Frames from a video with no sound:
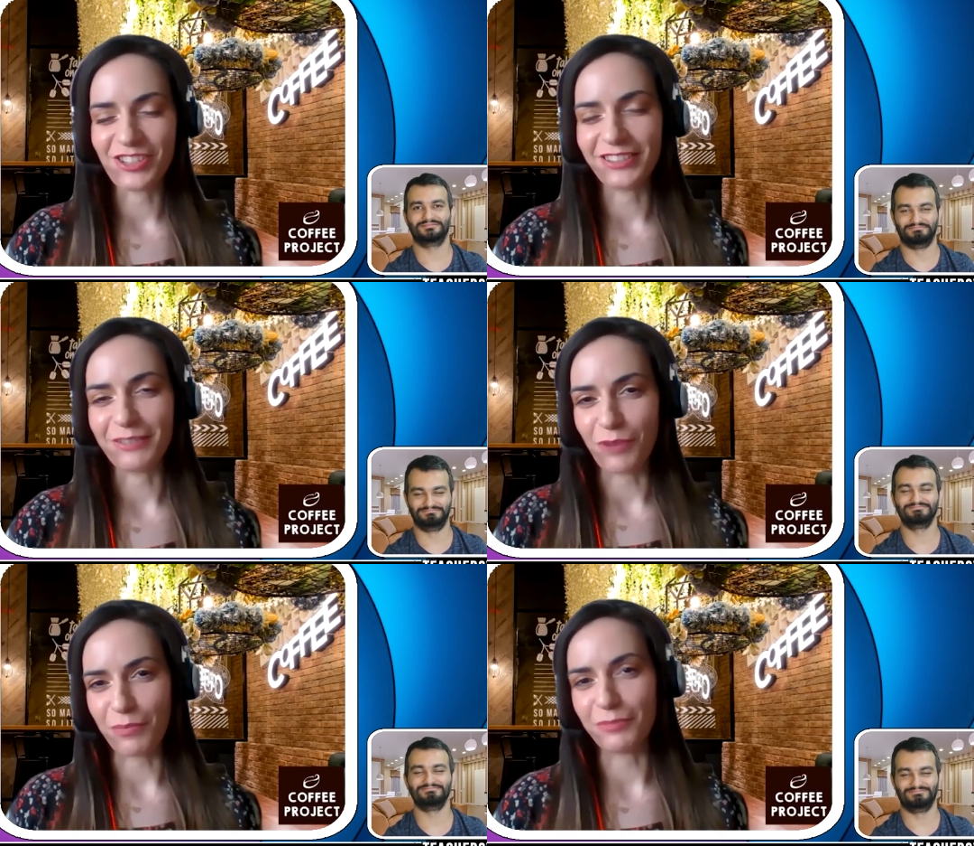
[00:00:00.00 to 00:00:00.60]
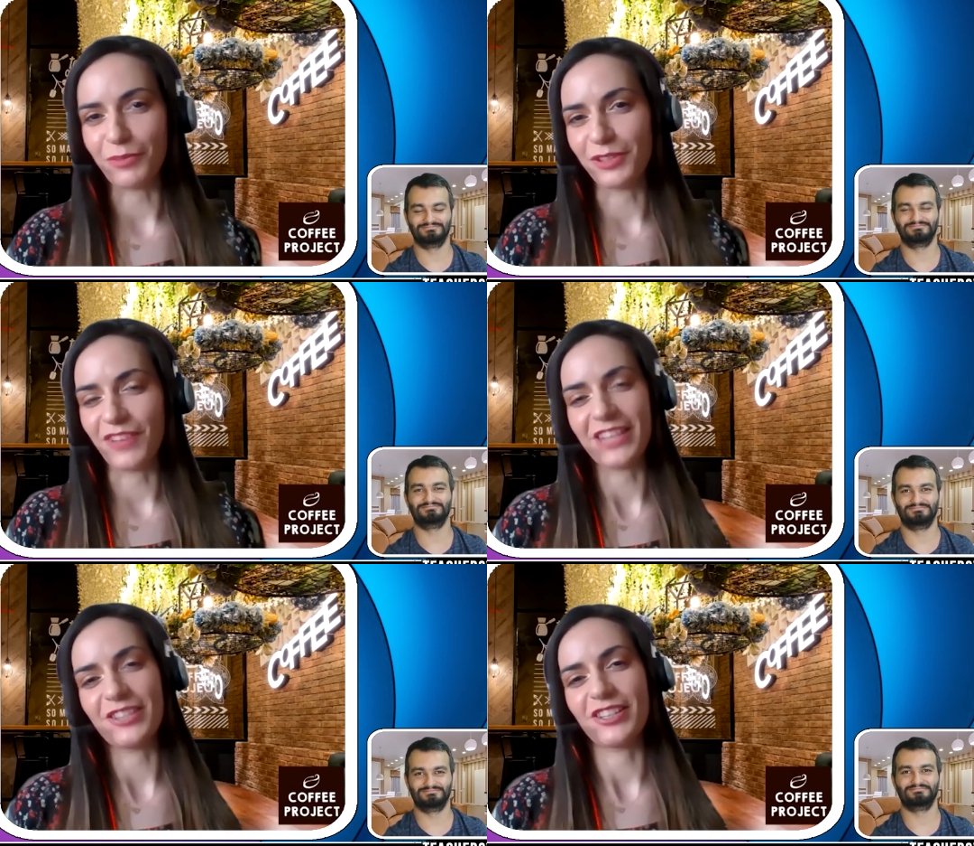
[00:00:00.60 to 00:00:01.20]
Speaker 1: the proper
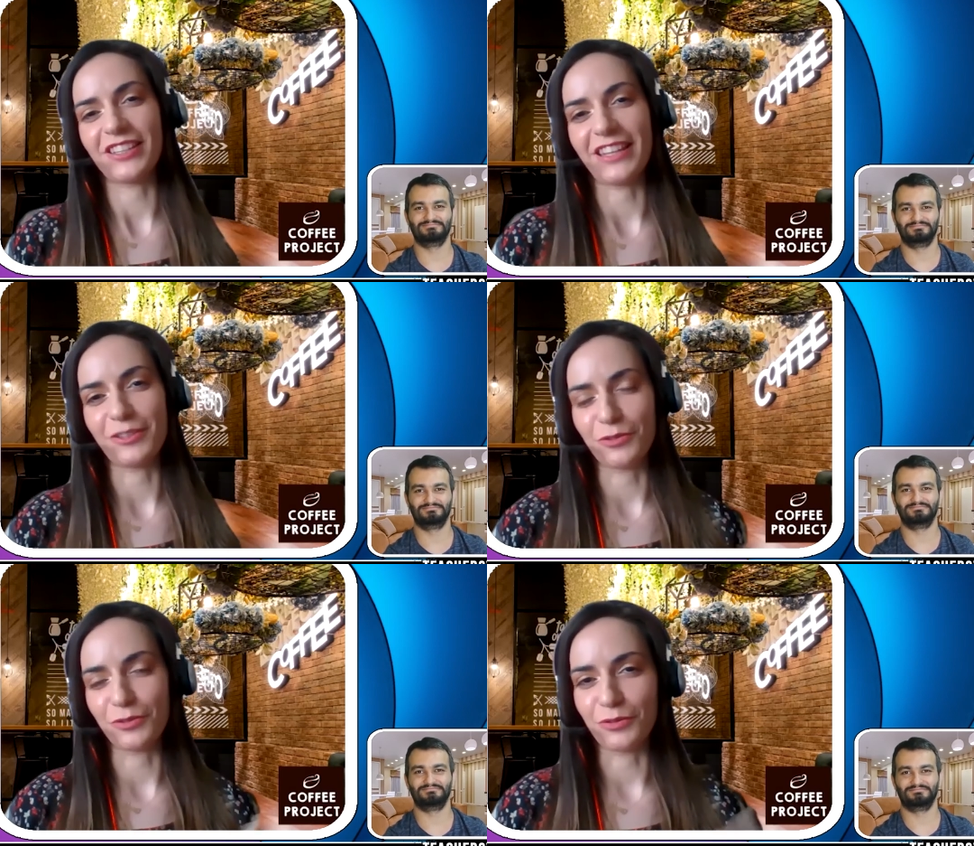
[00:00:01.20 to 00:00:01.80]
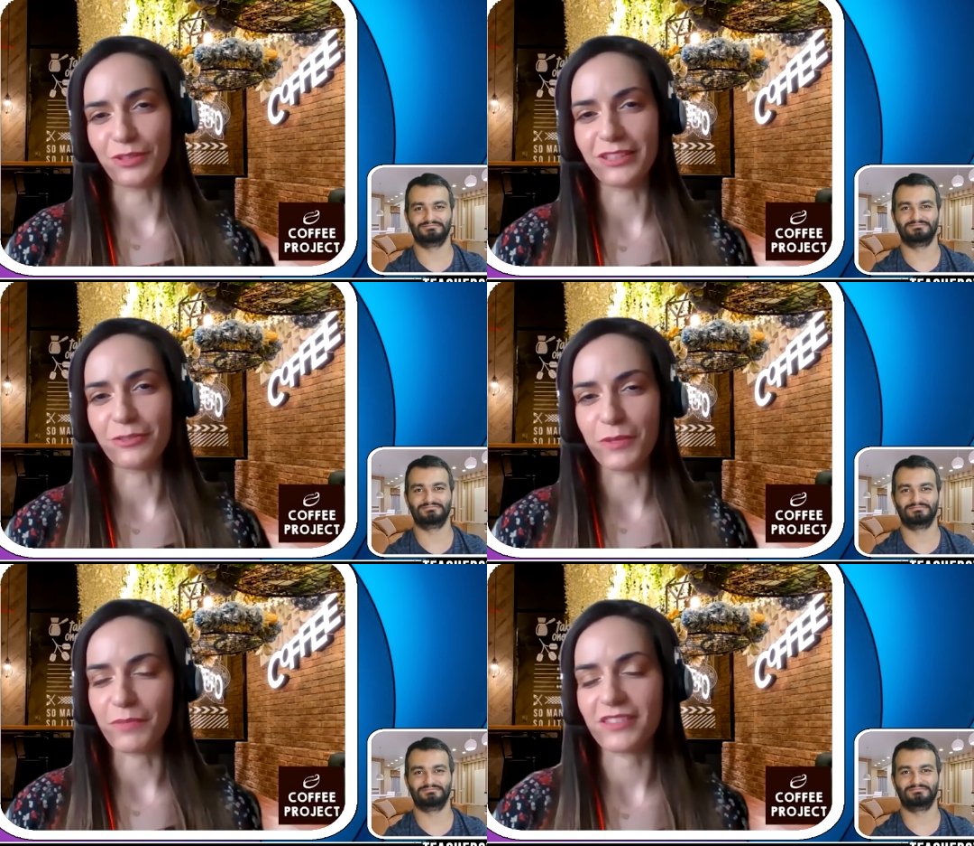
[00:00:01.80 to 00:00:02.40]
motivation, and you need to
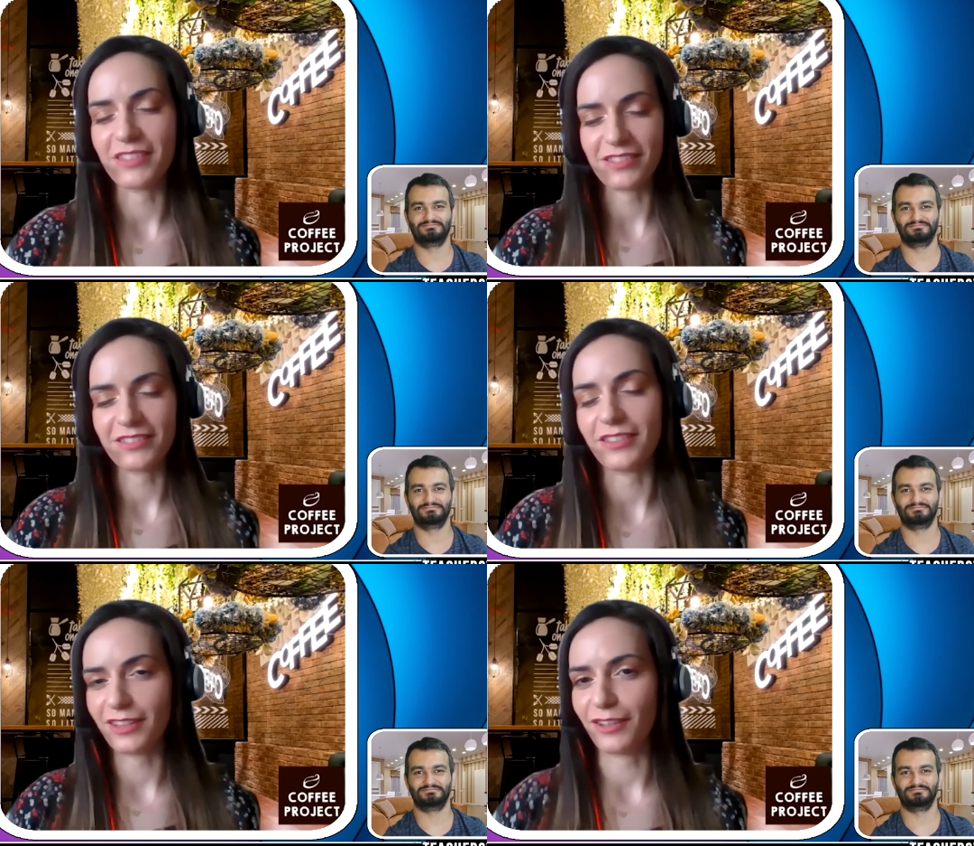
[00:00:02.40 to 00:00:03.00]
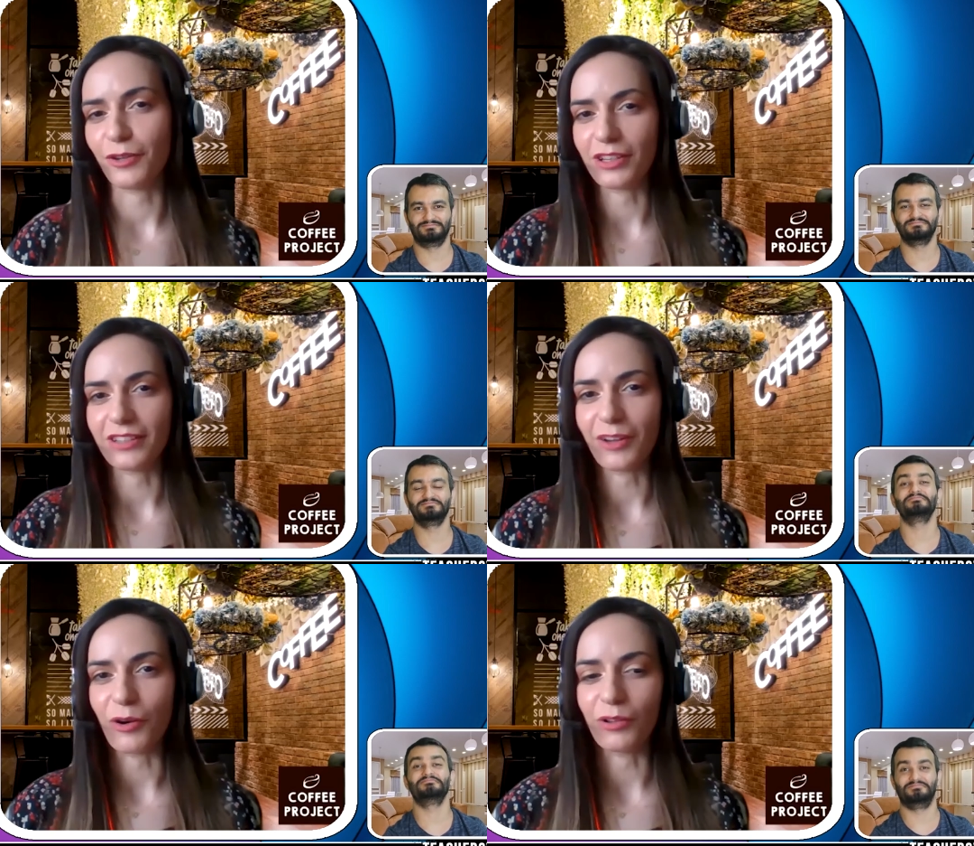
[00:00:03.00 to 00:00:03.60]
be persistent in your
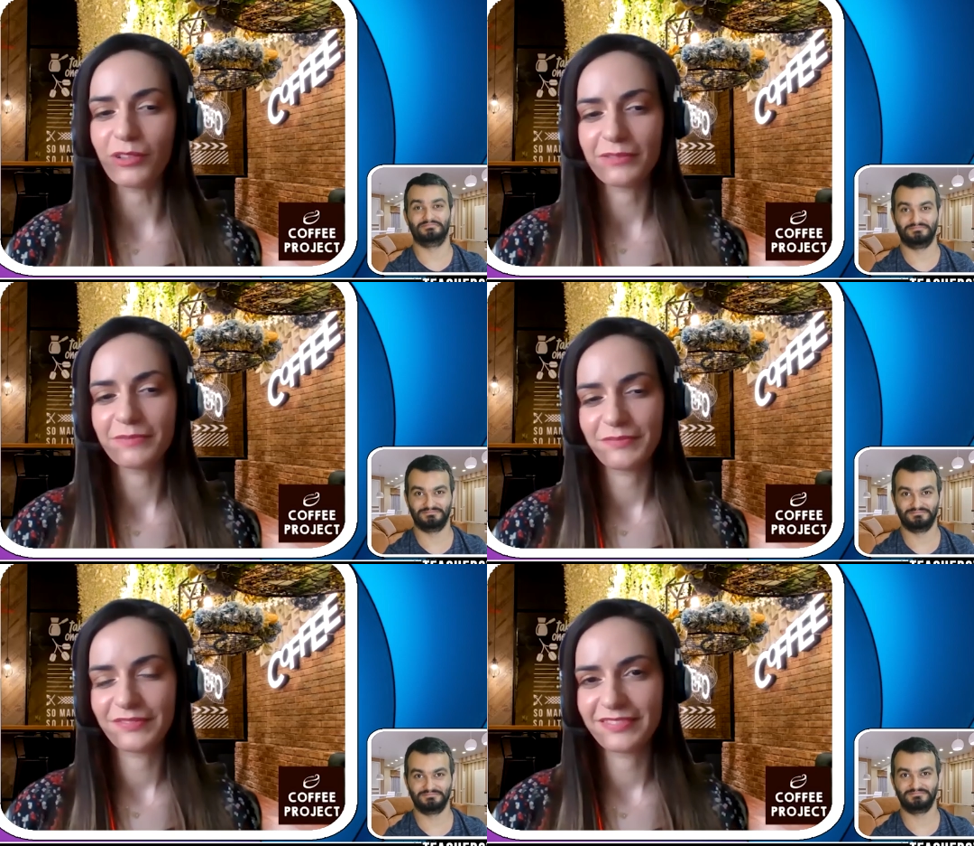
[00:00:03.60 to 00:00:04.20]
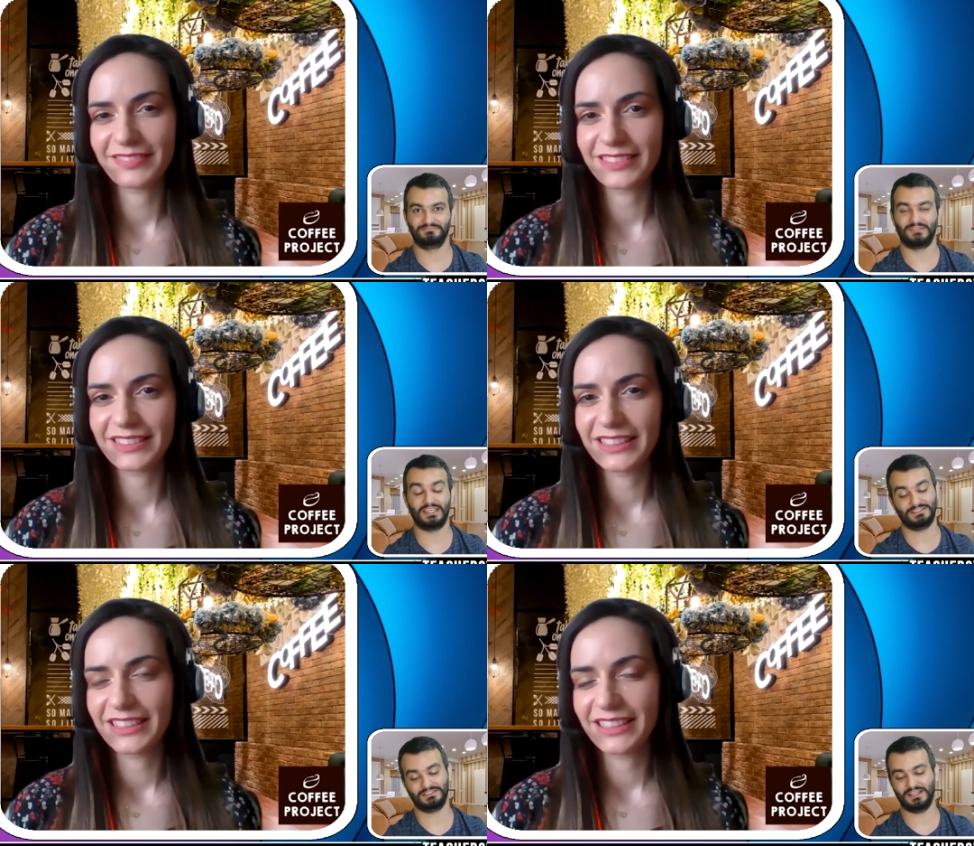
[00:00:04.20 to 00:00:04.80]
goal.
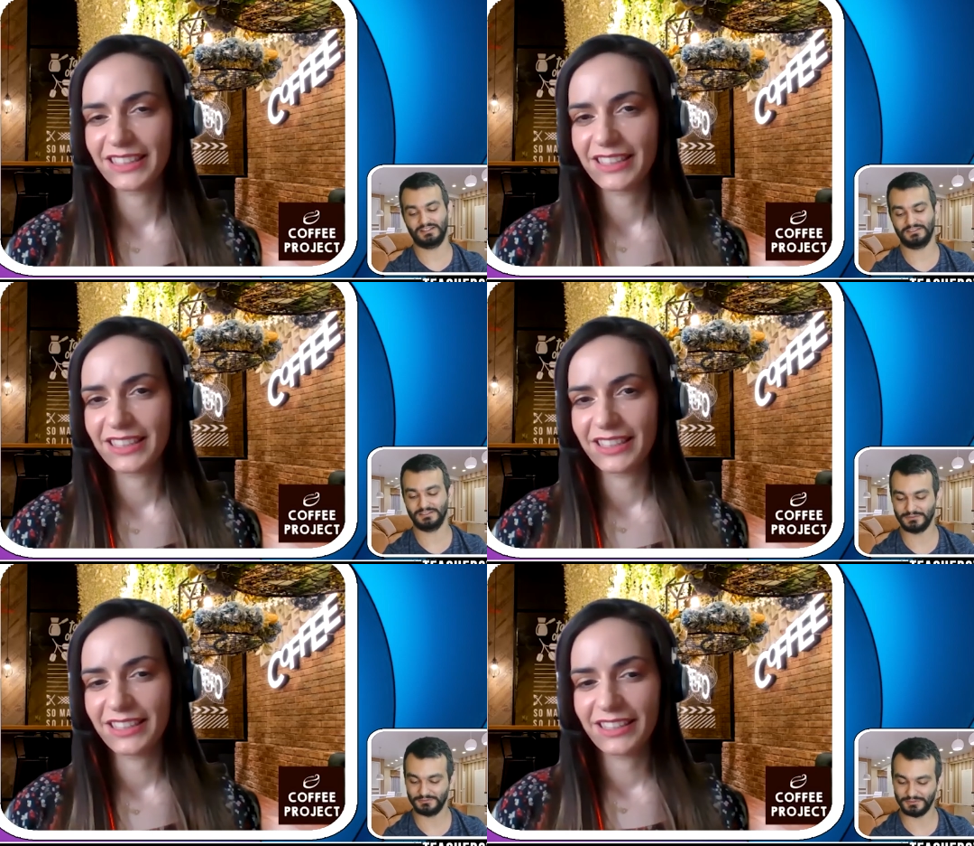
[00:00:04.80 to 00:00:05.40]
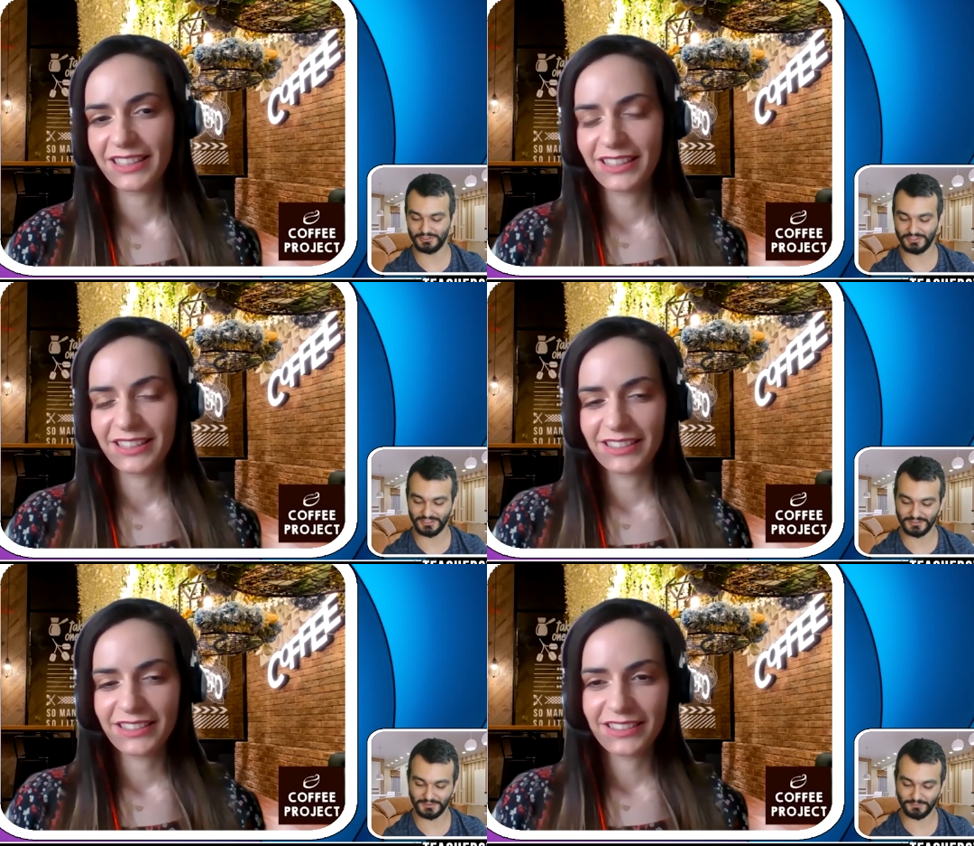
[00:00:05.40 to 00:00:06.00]
Speaker 2: Exactly.
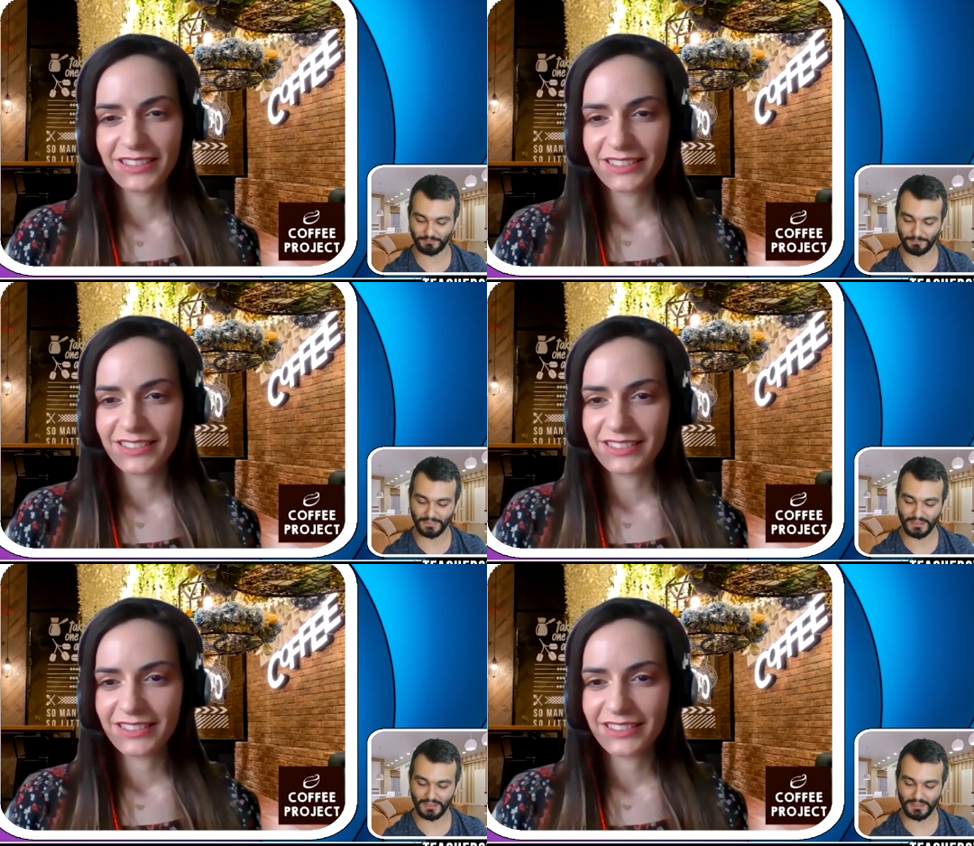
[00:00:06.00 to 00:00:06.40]
Very nice.